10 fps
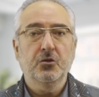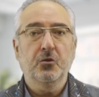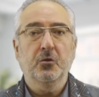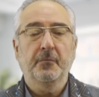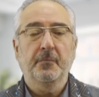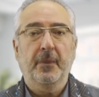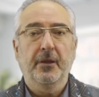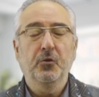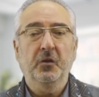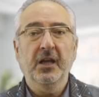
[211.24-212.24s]
So
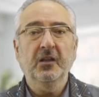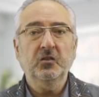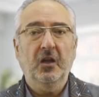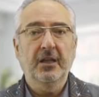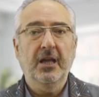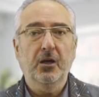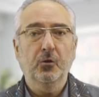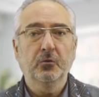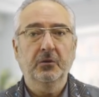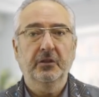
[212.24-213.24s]
you can't
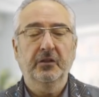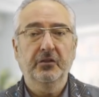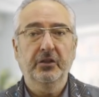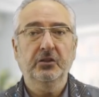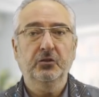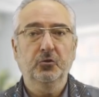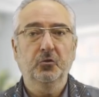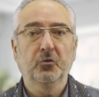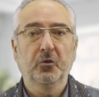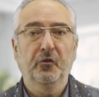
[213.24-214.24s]
allow this
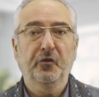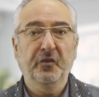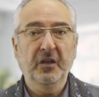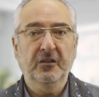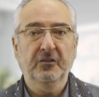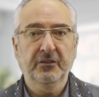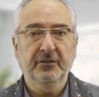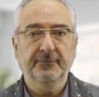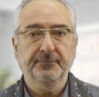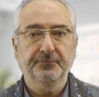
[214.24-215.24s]
to
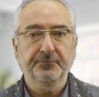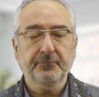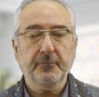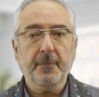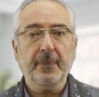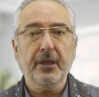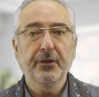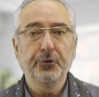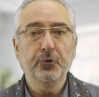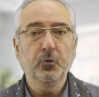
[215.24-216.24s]
filter
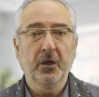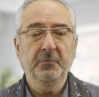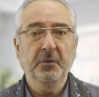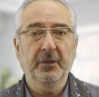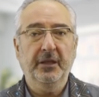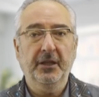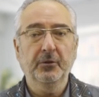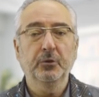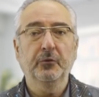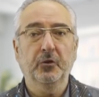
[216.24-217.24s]
you and people
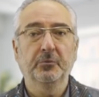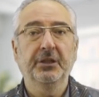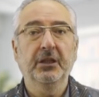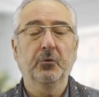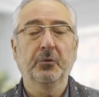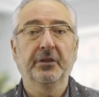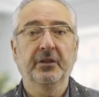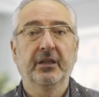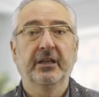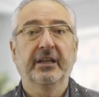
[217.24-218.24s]
around you from dealing
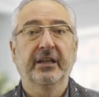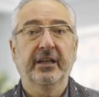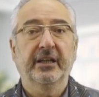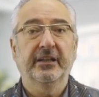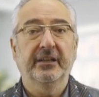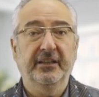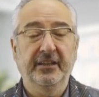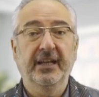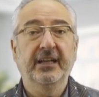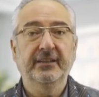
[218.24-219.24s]
with
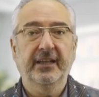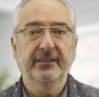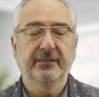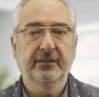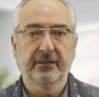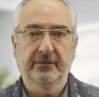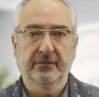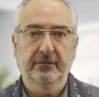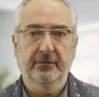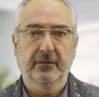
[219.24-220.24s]
reality as it
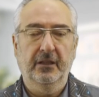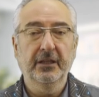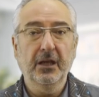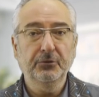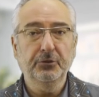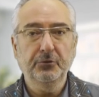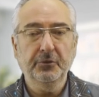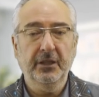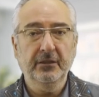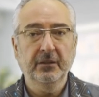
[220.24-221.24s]
is. And how do you
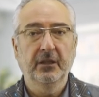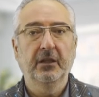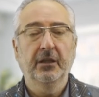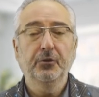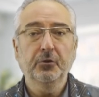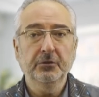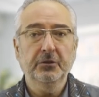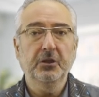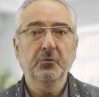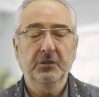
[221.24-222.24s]
do that? You
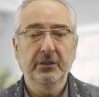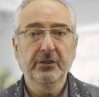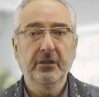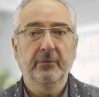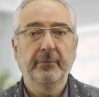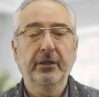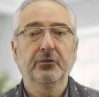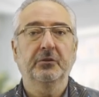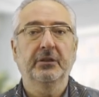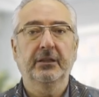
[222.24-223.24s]
continuously
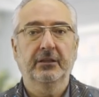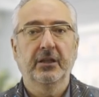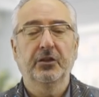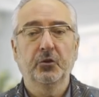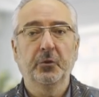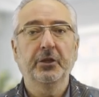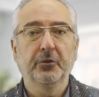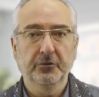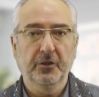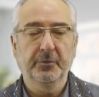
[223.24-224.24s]
make sure that the way
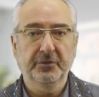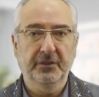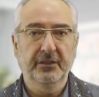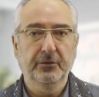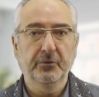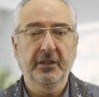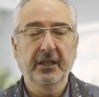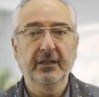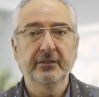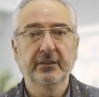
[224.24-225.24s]
you interpret your
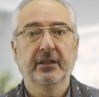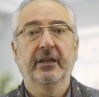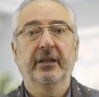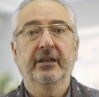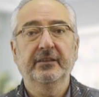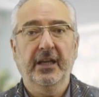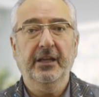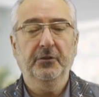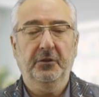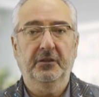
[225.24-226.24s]
reality is
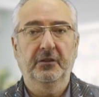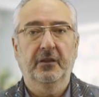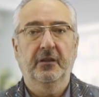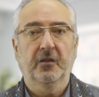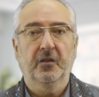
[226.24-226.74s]
accurate,